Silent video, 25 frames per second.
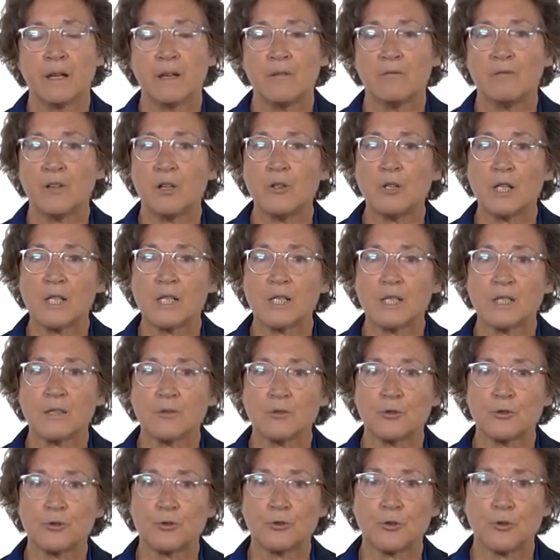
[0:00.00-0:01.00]
very
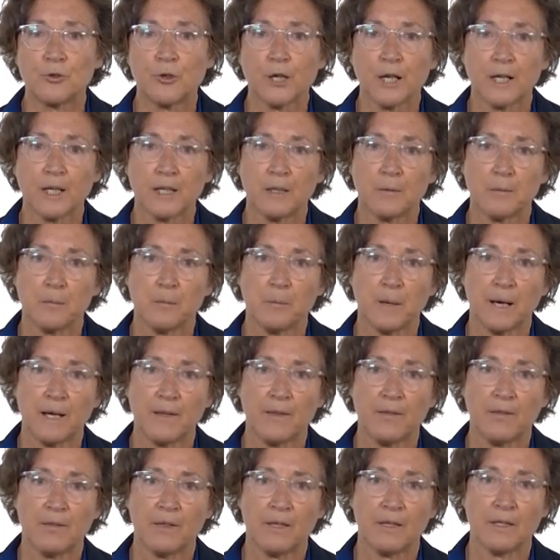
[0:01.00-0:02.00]
stricken
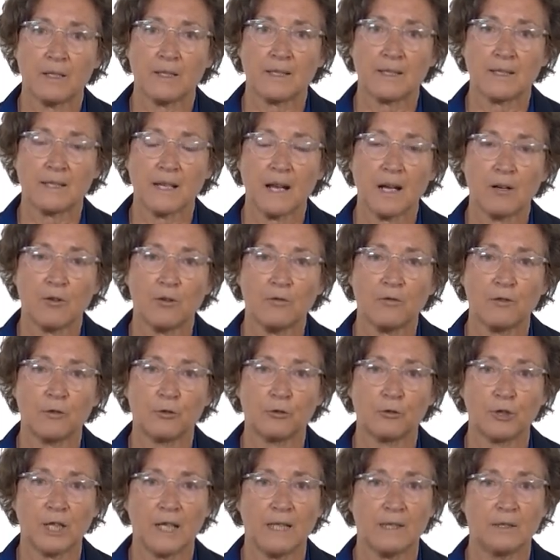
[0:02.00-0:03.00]
by the sack of
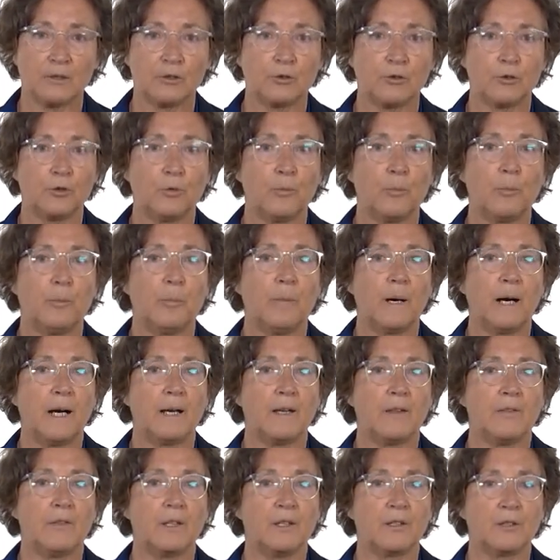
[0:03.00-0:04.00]
Otranto
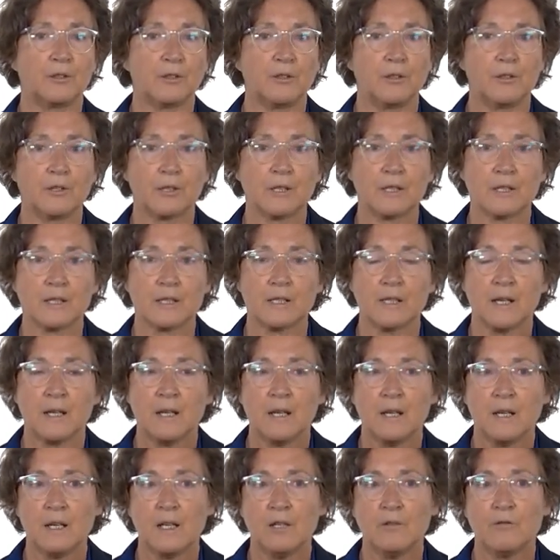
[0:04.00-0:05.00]
by the Turks
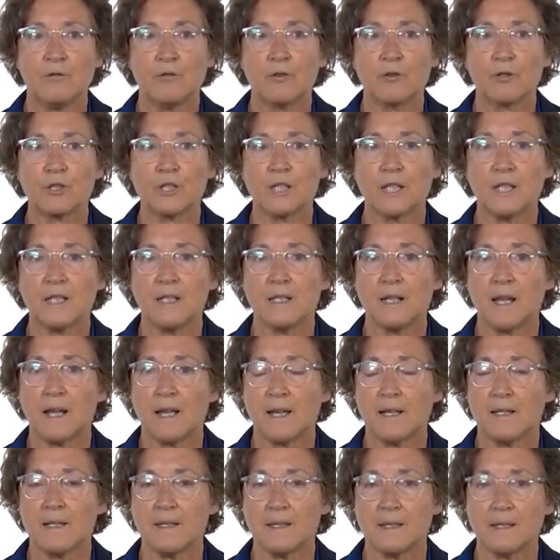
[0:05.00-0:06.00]
in
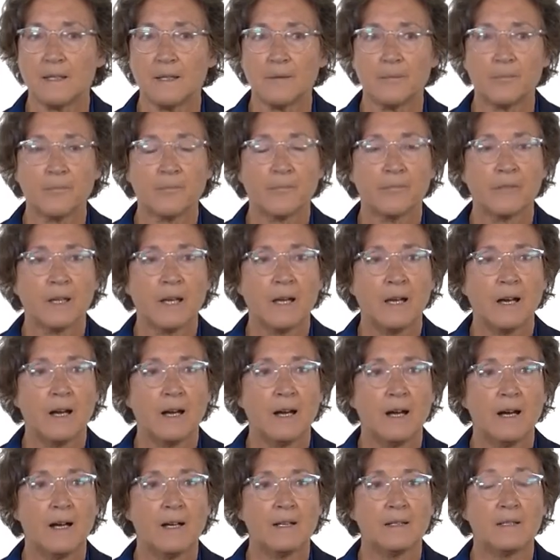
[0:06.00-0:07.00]
1480
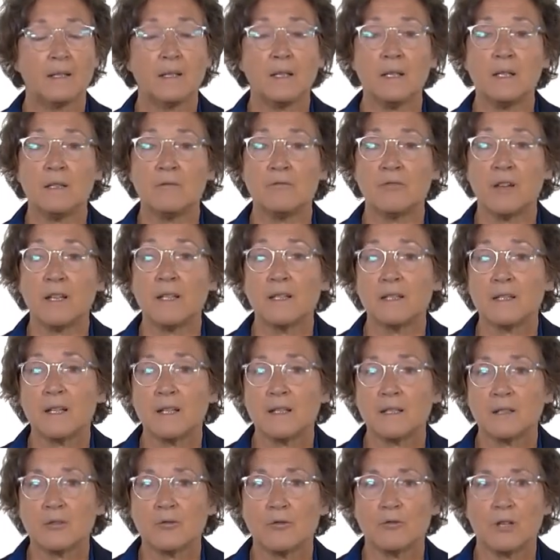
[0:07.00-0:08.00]
and
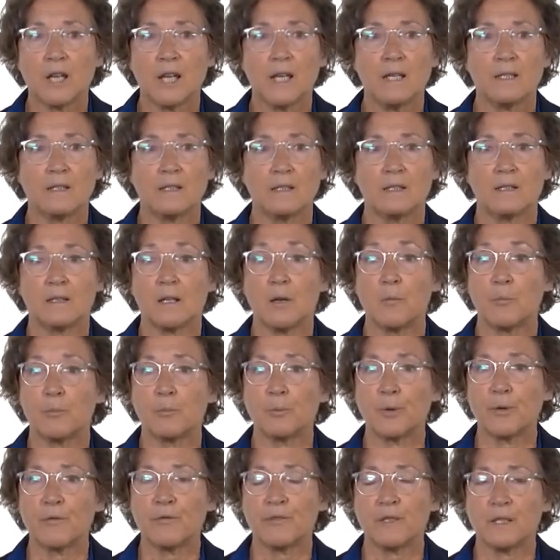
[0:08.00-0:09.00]
created a
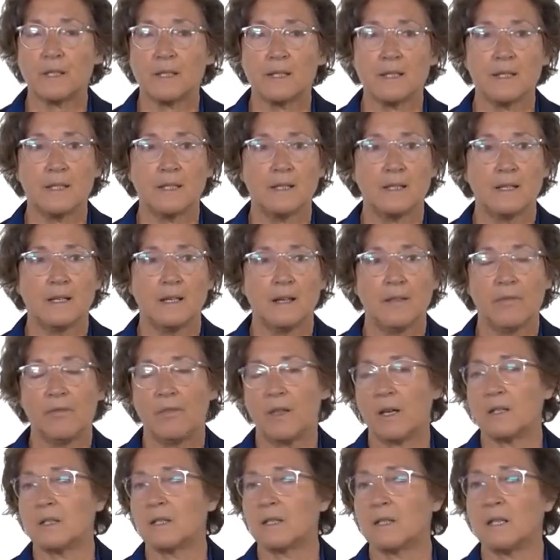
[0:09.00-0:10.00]
prophecy
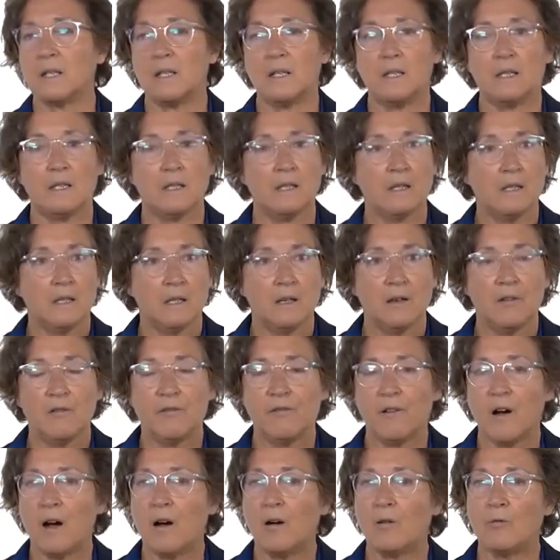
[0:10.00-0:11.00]
that he
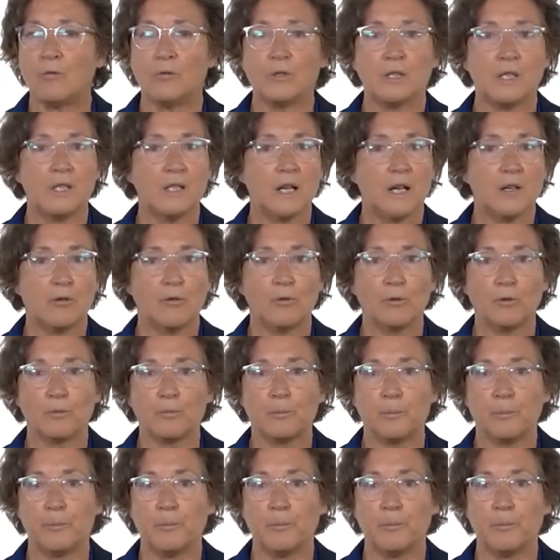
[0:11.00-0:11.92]
found in an old